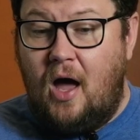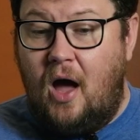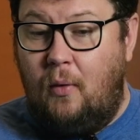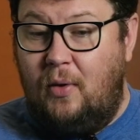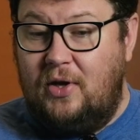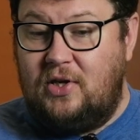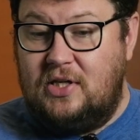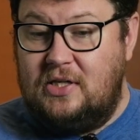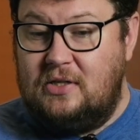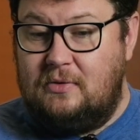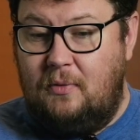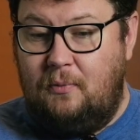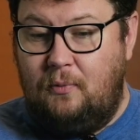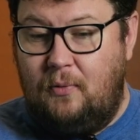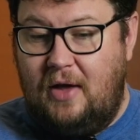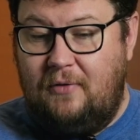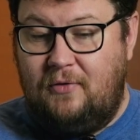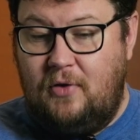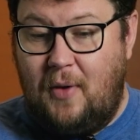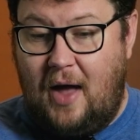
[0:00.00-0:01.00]
Which is,
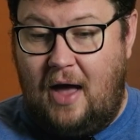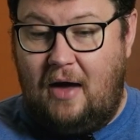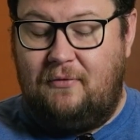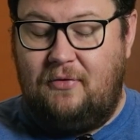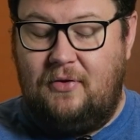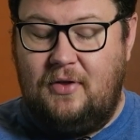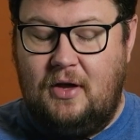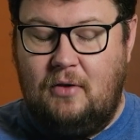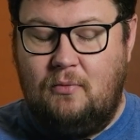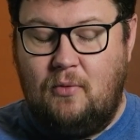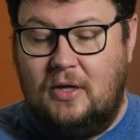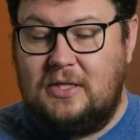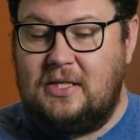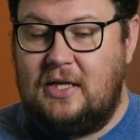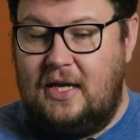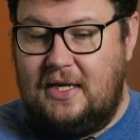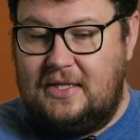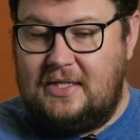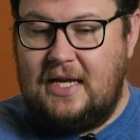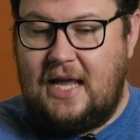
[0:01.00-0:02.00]
if you have the
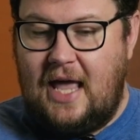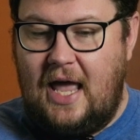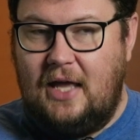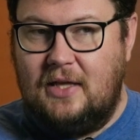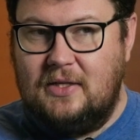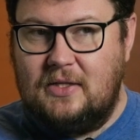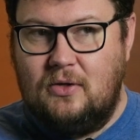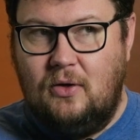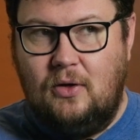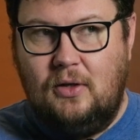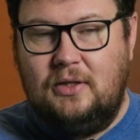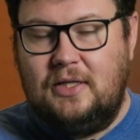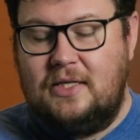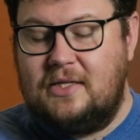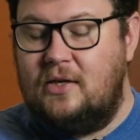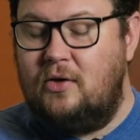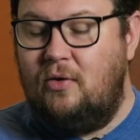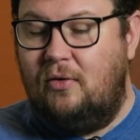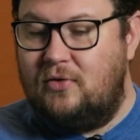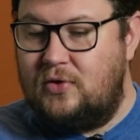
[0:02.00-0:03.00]
Roslyn SDK installed, is
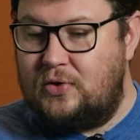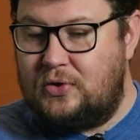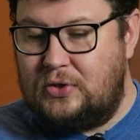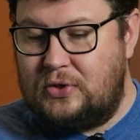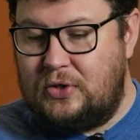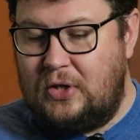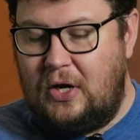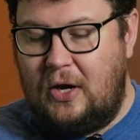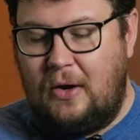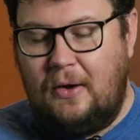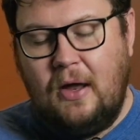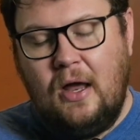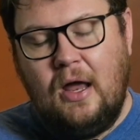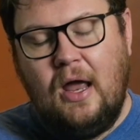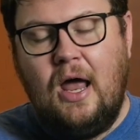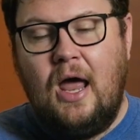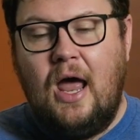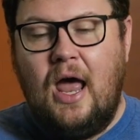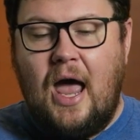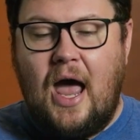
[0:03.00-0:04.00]
in your Visual Studio.
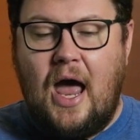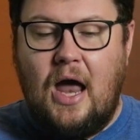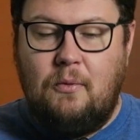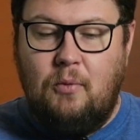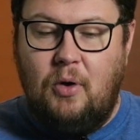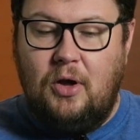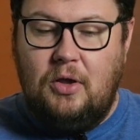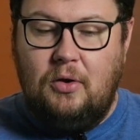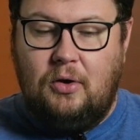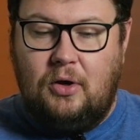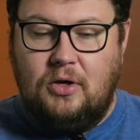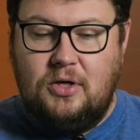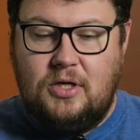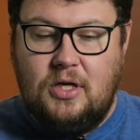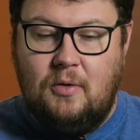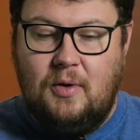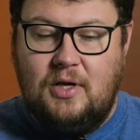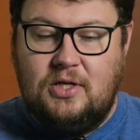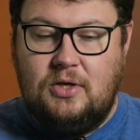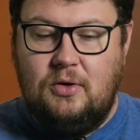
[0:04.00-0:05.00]
And what you can
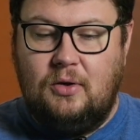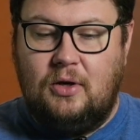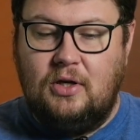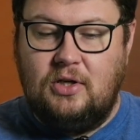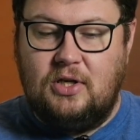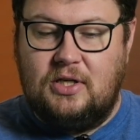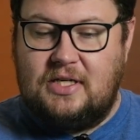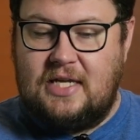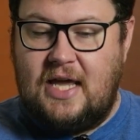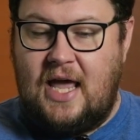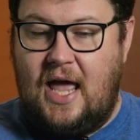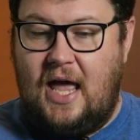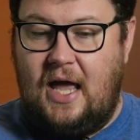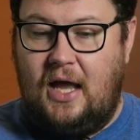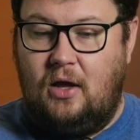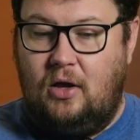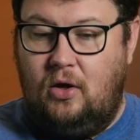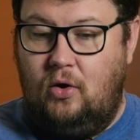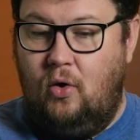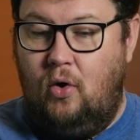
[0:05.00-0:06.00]
do is you can just
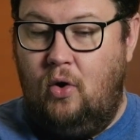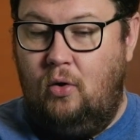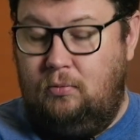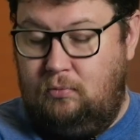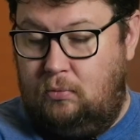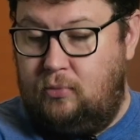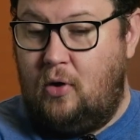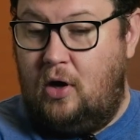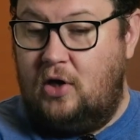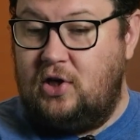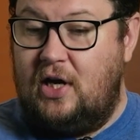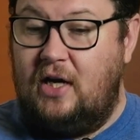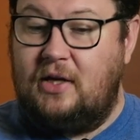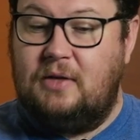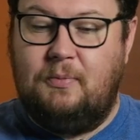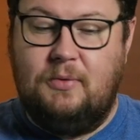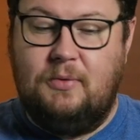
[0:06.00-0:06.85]
tag your project.